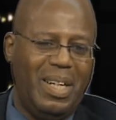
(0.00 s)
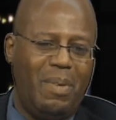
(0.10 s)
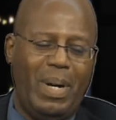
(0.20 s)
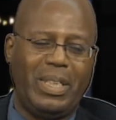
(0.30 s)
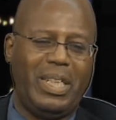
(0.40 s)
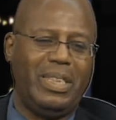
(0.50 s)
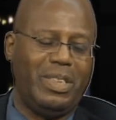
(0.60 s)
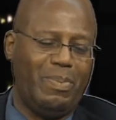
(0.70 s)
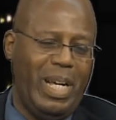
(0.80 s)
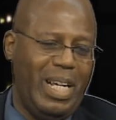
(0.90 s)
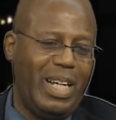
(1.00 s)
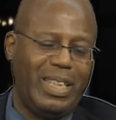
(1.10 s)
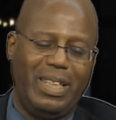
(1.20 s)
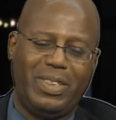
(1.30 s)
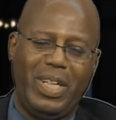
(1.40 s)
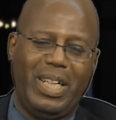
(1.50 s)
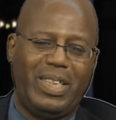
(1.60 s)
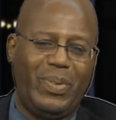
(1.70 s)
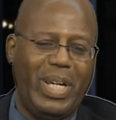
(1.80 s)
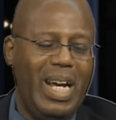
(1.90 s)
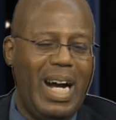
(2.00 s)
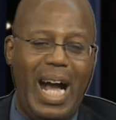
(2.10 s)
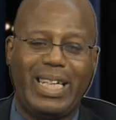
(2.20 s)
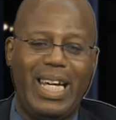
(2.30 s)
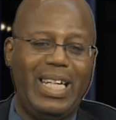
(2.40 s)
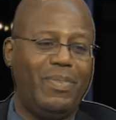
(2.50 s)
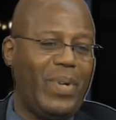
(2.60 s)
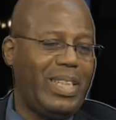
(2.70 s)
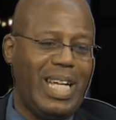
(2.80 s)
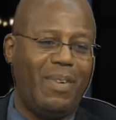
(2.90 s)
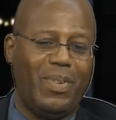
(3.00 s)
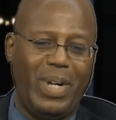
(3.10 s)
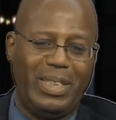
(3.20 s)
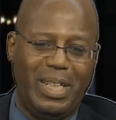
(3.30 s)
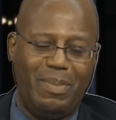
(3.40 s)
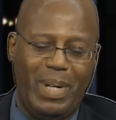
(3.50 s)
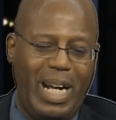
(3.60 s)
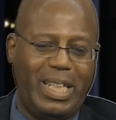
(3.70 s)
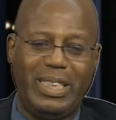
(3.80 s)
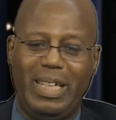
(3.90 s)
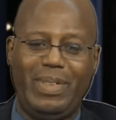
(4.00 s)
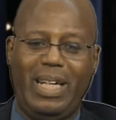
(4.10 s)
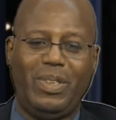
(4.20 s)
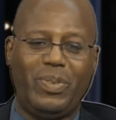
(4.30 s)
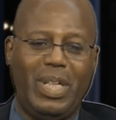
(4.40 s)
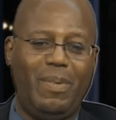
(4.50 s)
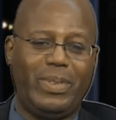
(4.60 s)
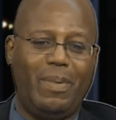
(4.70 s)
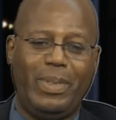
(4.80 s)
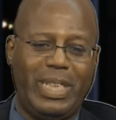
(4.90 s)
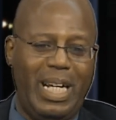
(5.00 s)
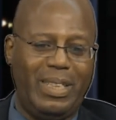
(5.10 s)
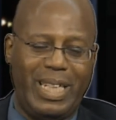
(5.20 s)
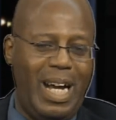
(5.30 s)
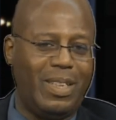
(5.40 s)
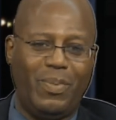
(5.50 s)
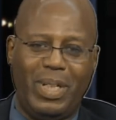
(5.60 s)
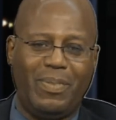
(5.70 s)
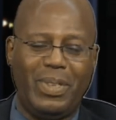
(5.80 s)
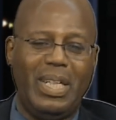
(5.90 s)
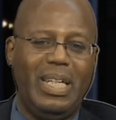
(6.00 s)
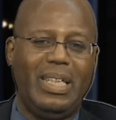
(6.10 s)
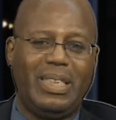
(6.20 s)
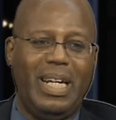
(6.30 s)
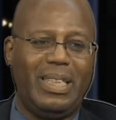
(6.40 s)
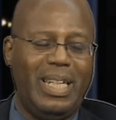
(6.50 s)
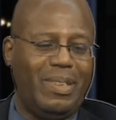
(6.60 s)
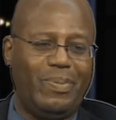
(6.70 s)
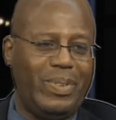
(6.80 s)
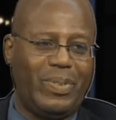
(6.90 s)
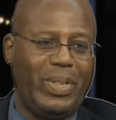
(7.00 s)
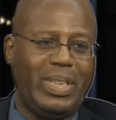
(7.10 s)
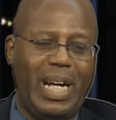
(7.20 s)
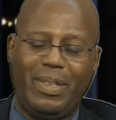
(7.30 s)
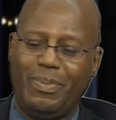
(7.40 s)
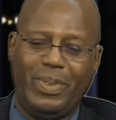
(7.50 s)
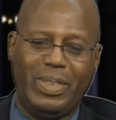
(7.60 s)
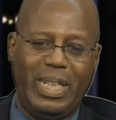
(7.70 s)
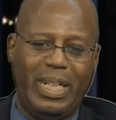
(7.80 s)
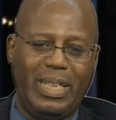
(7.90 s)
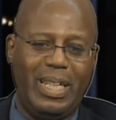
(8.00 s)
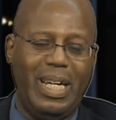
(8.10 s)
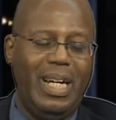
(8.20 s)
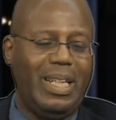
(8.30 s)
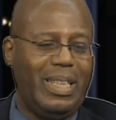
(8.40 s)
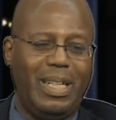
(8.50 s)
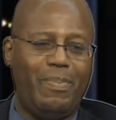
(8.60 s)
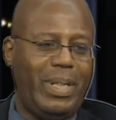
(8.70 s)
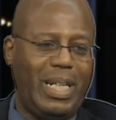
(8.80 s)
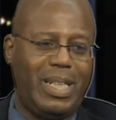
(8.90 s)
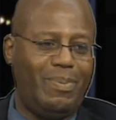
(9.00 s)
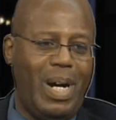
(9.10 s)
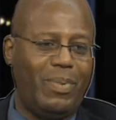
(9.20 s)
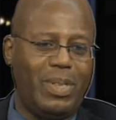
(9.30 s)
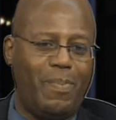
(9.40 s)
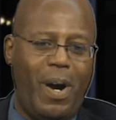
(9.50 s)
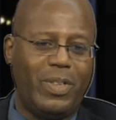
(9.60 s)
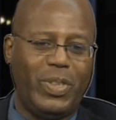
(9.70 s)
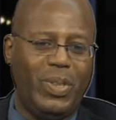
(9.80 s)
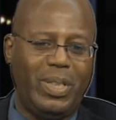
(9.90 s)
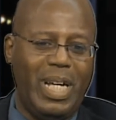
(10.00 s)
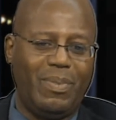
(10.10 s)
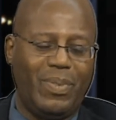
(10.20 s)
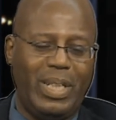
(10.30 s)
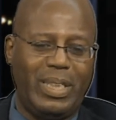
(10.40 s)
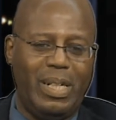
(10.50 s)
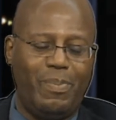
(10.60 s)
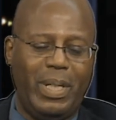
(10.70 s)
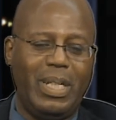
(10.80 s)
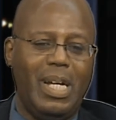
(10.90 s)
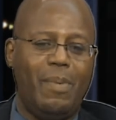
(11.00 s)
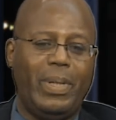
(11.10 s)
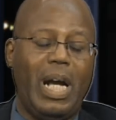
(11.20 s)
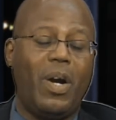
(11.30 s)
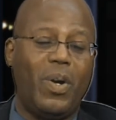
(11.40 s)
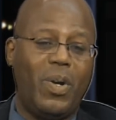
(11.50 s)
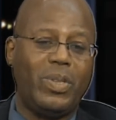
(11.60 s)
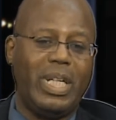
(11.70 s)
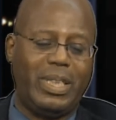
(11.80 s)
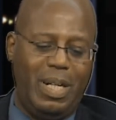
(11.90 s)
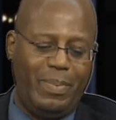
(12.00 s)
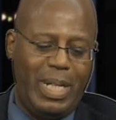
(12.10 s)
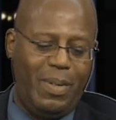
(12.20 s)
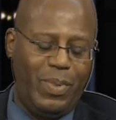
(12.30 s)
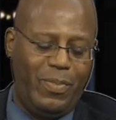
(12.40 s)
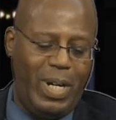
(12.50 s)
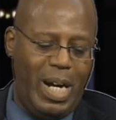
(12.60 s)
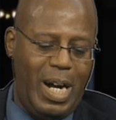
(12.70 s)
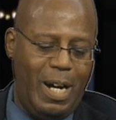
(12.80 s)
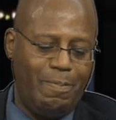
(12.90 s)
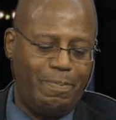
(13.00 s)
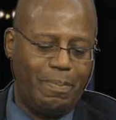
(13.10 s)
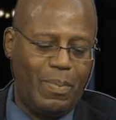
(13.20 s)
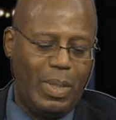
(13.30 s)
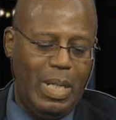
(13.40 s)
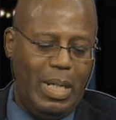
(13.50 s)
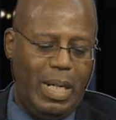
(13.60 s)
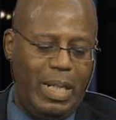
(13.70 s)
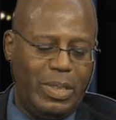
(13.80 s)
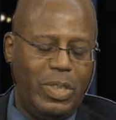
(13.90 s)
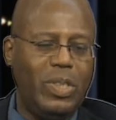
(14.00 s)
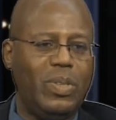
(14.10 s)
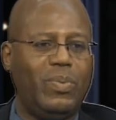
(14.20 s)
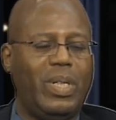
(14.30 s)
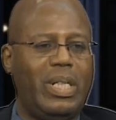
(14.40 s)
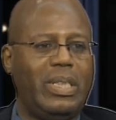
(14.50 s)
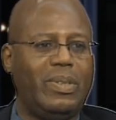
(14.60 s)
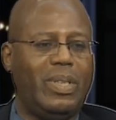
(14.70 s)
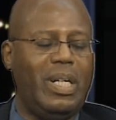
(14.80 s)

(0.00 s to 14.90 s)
Oh my goodness, man! I can't even rate that one right there, man. I couldn't give that no thumbs up or down or whatever. That Green Lantern, yeah, they better not come out with a part 2 on that one right there. But I heard they coming out with a new one.